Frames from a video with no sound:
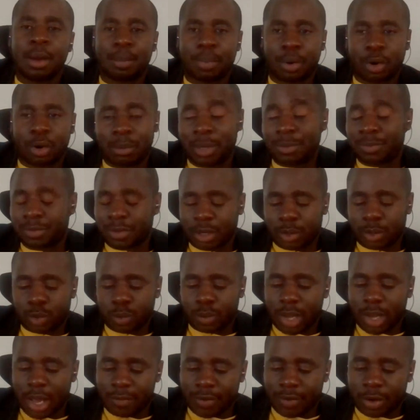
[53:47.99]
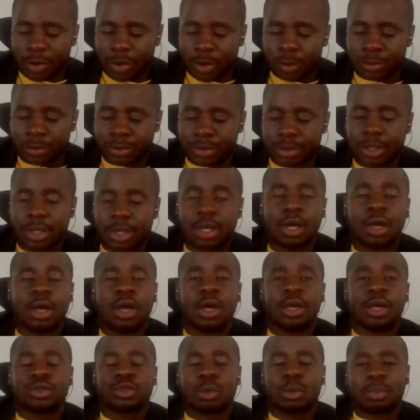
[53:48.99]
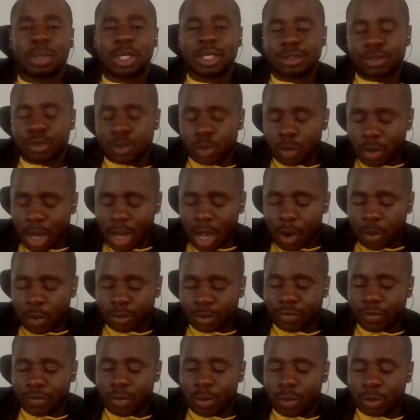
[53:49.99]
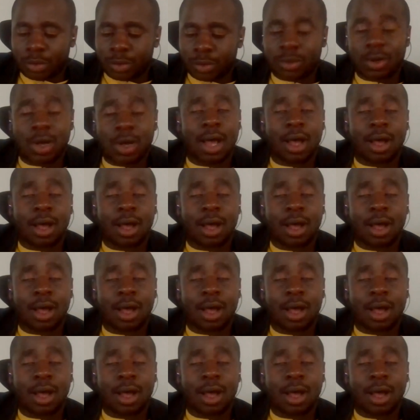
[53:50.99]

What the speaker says: problems that we have across. So please look out for